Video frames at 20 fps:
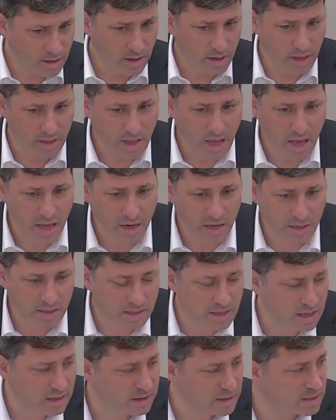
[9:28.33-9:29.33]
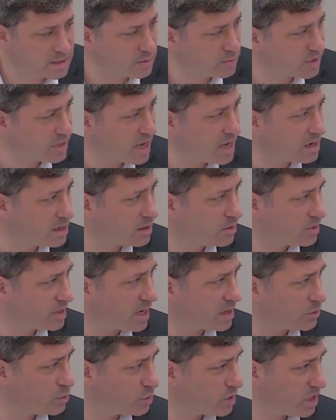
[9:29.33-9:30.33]
And then he said, listen, we gotta, we
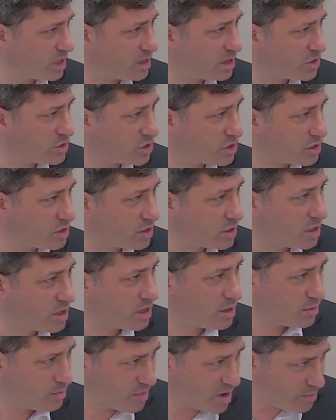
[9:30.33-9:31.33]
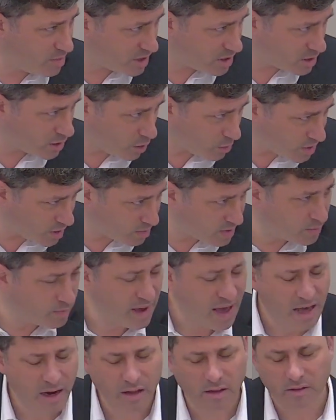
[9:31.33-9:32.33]
gotta do Kiddush. Maybe you could open up the
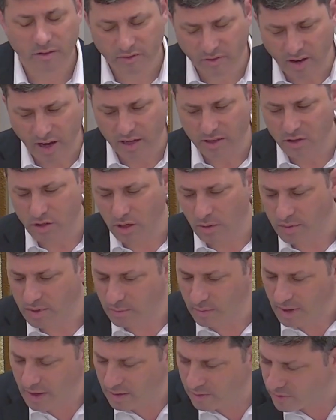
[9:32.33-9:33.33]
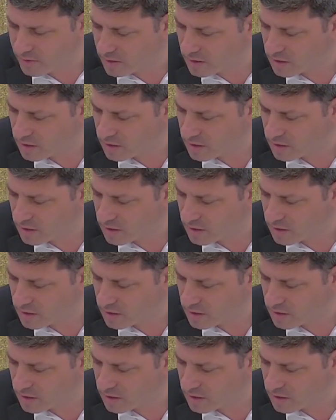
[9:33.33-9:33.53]
bottle. Fine, she opened the bottle.